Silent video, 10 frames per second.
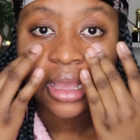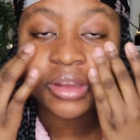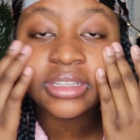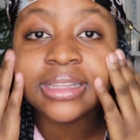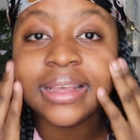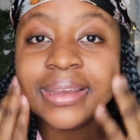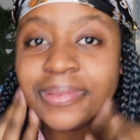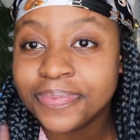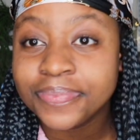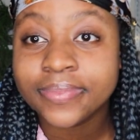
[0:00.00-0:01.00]

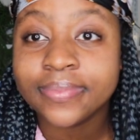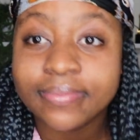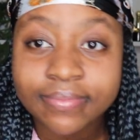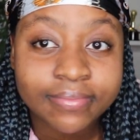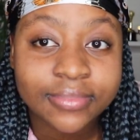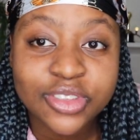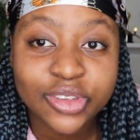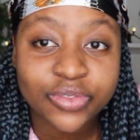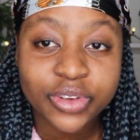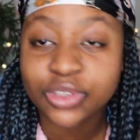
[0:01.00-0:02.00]
Honestly,
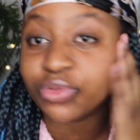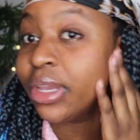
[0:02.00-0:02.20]
just feels